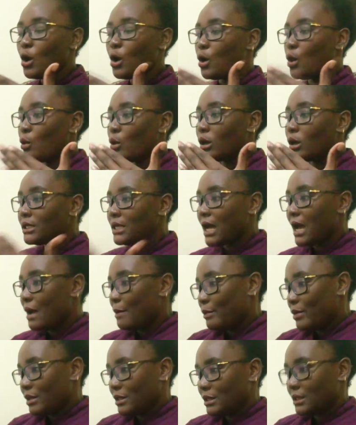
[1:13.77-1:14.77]
Or what
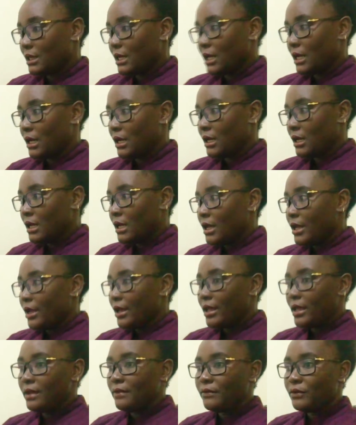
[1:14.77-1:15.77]
happens then
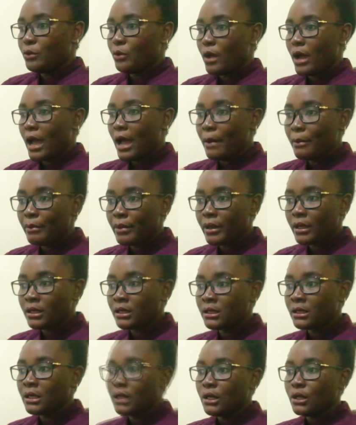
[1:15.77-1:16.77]
if you
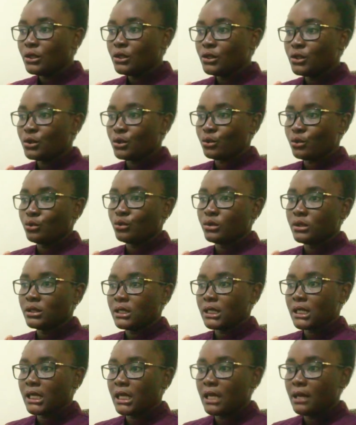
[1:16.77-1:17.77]
happen to
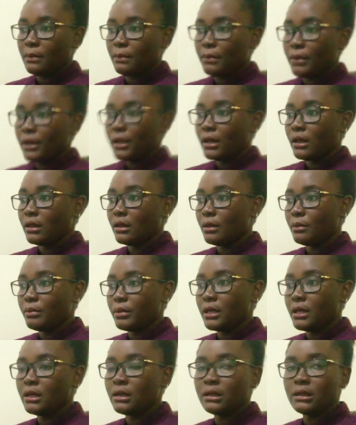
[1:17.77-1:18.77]
skip the
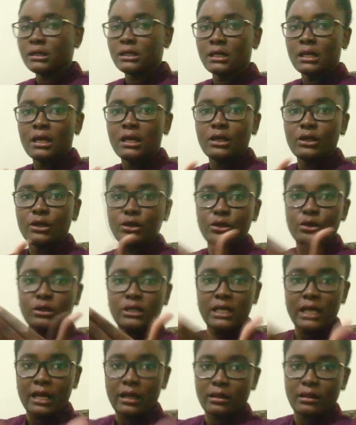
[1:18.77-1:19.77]
pills? Do
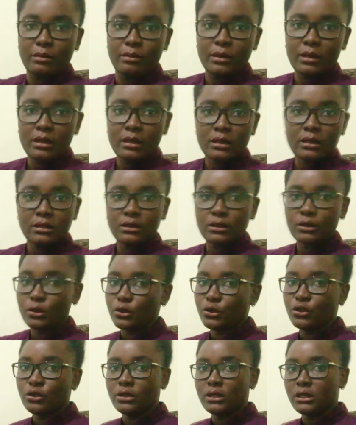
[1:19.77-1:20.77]
you take the pills?
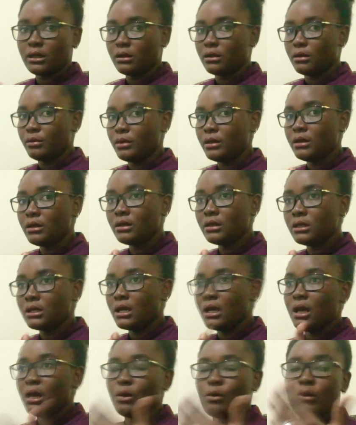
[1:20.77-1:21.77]
Don't you take the pills?
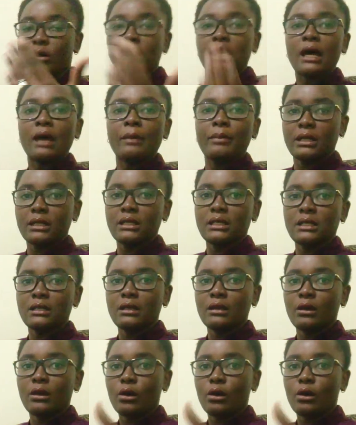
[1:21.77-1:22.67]
What happens?